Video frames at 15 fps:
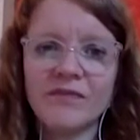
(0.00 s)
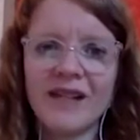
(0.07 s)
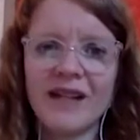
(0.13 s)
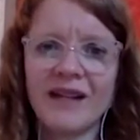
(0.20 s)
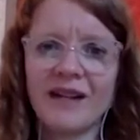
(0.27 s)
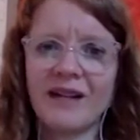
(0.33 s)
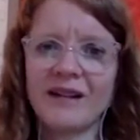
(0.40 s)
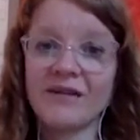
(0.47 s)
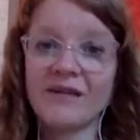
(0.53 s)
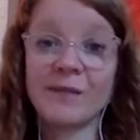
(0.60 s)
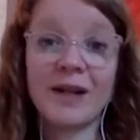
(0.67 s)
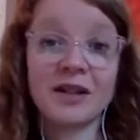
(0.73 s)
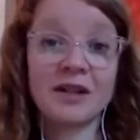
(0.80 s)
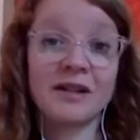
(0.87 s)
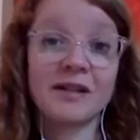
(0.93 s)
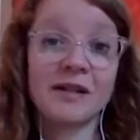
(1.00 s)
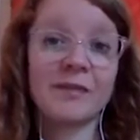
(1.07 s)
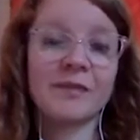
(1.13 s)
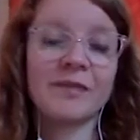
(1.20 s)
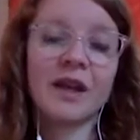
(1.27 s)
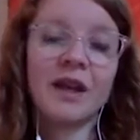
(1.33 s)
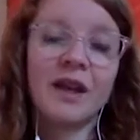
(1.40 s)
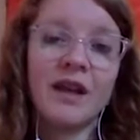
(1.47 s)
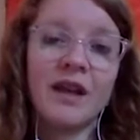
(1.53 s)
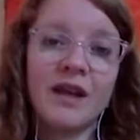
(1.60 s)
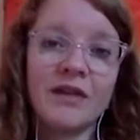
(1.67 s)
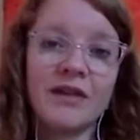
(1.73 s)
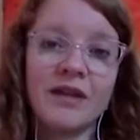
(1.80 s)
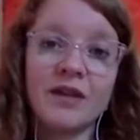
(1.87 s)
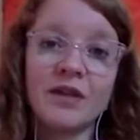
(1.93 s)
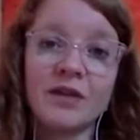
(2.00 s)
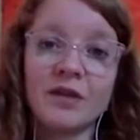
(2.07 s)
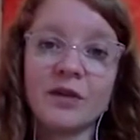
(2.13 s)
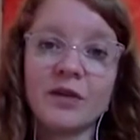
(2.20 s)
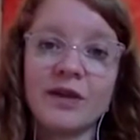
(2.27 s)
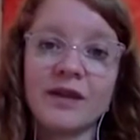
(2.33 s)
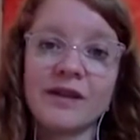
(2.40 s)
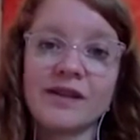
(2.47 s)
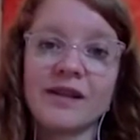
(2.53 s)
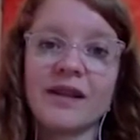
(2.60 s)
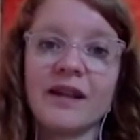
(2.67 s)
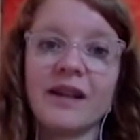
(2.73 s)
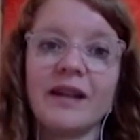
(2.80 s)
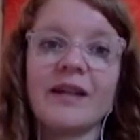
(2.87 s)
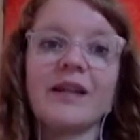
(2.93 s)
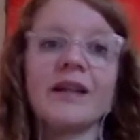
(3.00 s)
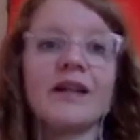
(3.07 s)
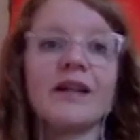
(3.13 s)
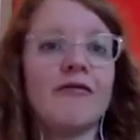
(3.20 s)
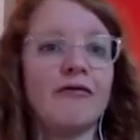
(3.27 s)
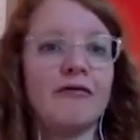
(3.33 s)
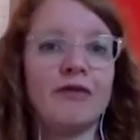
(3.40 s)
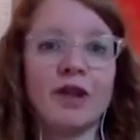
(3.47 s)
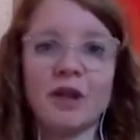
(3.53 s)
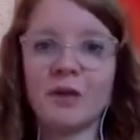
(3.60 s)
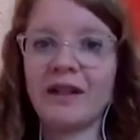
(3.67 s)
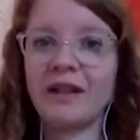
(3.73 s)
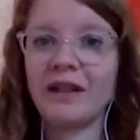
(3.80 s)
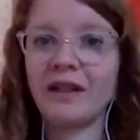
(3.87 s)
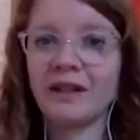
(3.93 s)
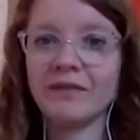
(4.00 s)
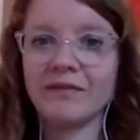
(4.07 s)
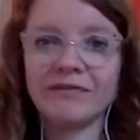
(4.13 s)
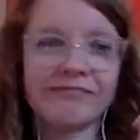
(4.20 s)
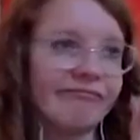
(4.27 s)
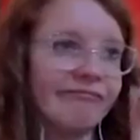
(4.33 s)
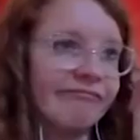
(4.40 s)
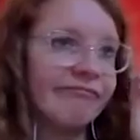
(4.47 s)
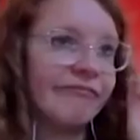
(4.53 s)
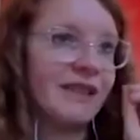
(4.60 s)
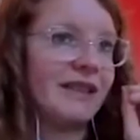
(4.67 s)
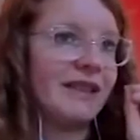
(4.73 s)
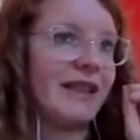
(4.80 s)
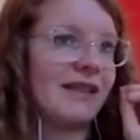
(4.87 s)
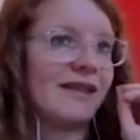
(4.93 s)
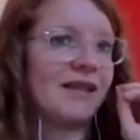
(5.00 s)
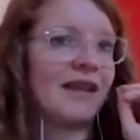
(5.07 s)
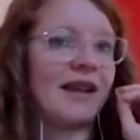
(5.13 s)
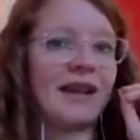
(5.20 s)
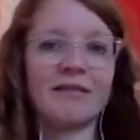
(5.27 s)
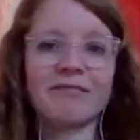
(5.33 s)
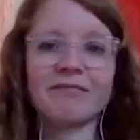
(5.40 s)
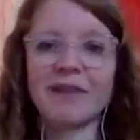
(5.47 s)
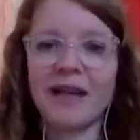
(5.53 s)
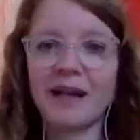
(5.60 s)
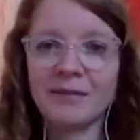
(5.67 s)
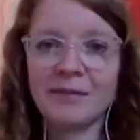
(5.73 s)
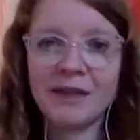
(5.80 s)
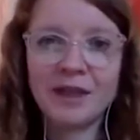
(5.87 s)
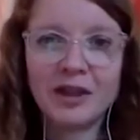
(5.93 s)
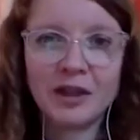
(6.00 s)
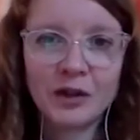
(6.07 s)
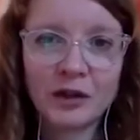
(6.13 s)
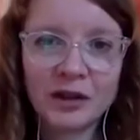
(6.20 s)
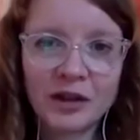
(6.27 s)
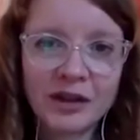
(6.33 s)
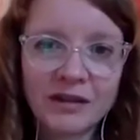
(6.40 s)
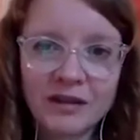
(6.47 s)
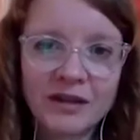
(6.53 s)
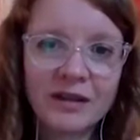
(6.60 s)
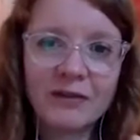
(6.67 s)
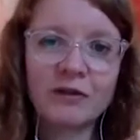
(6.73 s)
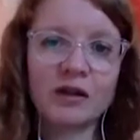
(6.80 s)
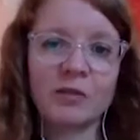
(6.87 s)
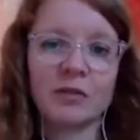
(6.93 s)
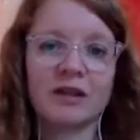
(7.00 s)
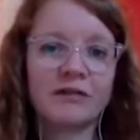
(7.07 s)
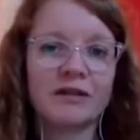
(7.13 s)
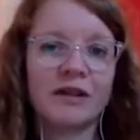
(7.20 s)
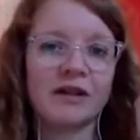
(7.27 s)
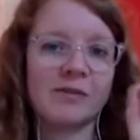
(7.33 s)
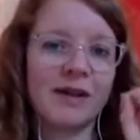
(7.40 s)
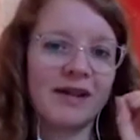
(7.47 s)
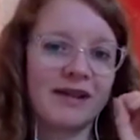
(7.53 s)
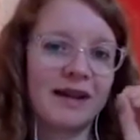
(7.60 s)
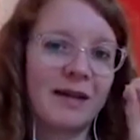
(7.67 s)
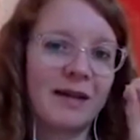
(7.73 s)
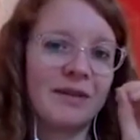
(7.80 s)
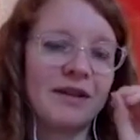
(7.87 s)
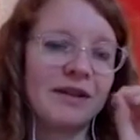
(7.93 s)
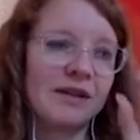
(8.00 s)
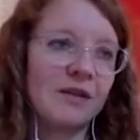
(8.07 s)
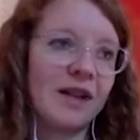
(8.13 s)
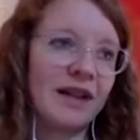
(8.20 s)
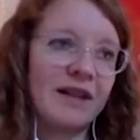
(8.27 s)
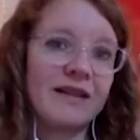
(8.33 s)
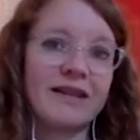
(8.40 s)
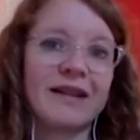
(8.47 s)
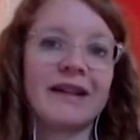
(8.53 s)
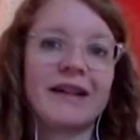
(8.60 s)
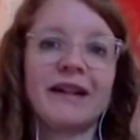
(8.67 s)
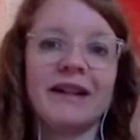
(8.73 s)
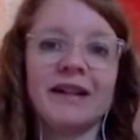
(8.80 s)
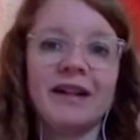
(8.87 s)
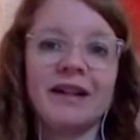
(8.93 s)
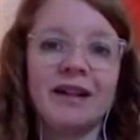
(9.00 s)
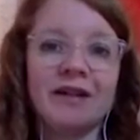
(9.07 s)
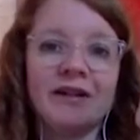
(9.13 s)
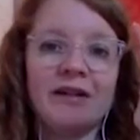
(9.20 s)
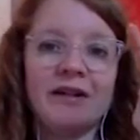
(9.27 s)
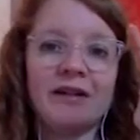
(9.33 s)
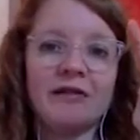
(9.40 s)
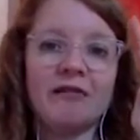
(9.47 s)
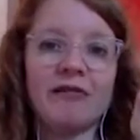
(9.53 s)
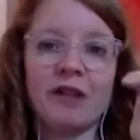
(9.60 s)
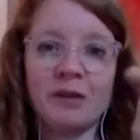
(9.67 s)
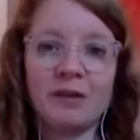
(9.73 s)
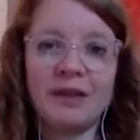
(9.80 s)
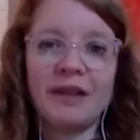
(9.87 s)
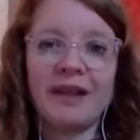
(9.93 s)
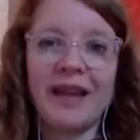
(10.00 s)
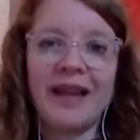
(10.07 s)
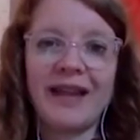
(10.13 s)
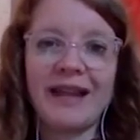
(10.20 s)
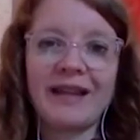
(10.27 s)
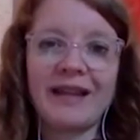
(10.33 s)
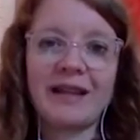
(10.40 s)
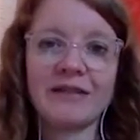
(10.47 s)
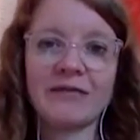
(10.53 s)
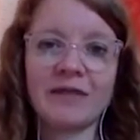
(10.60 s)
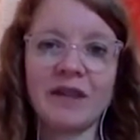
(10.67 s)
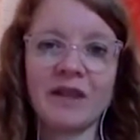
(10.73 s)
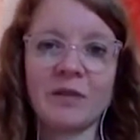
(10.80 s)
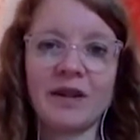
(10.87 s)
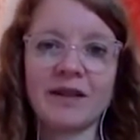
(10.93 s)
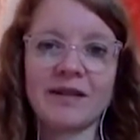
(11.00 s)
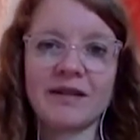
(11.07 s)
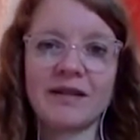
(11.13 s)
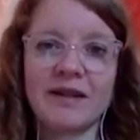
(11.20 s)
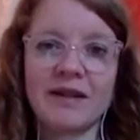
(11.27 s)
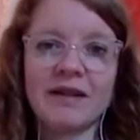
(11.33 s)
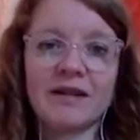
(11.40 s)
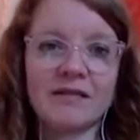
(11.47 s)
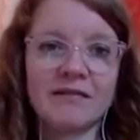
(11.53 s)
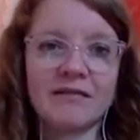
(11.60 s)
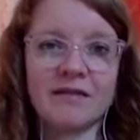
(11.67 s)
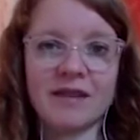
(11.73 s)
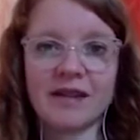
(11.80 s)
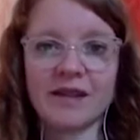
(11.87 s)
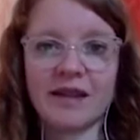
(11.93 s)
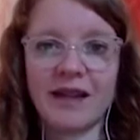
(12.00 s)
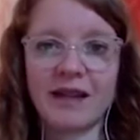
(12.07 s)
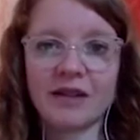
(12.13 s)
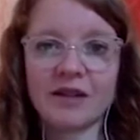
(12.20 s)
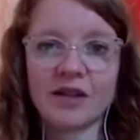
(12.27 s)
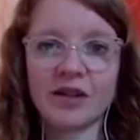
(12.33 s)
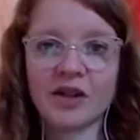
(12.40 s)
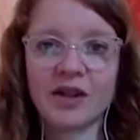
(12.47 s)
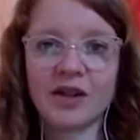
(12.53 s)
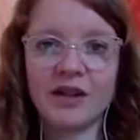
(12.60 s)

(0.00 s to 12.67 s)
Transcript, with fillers: areas of specialism, that you can always say following, let's say I'm in New York, the Affordable Art Fair is about to happen, so I can say following AAF NYC dash,